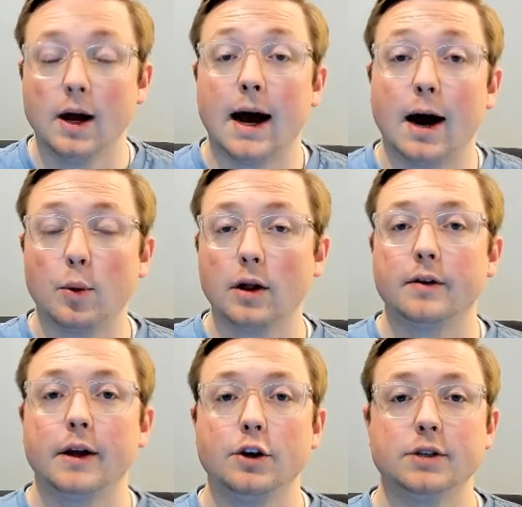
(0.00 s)
How well are
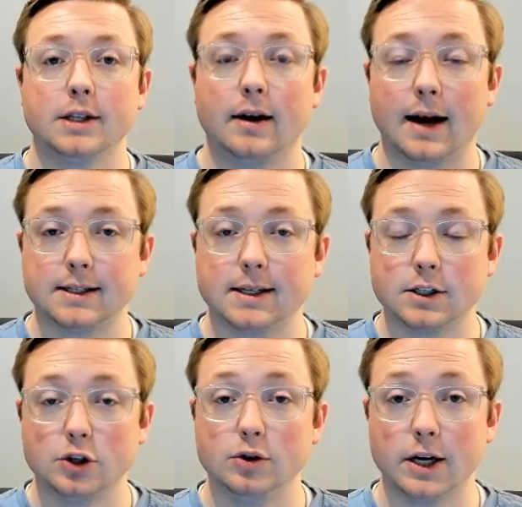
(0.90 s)
they using their assets
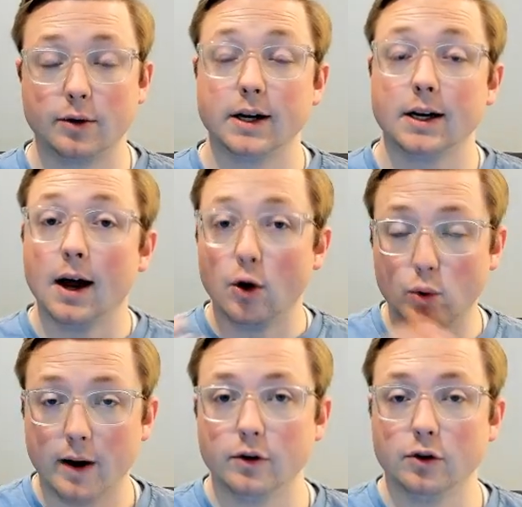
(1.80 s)
to generate
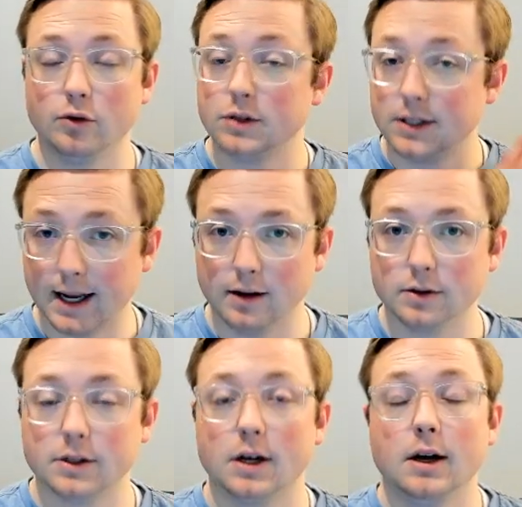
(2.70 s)
revenue,
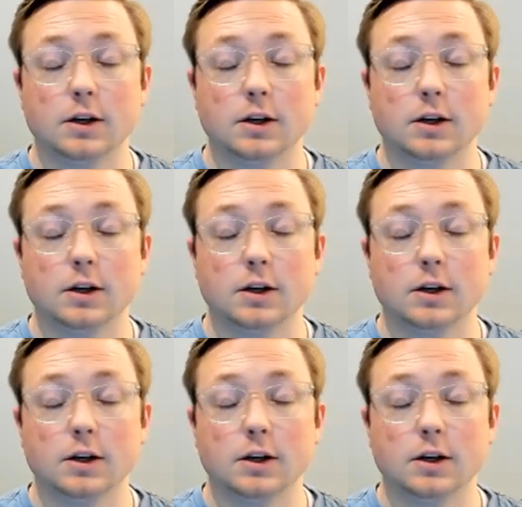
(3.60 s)
sales?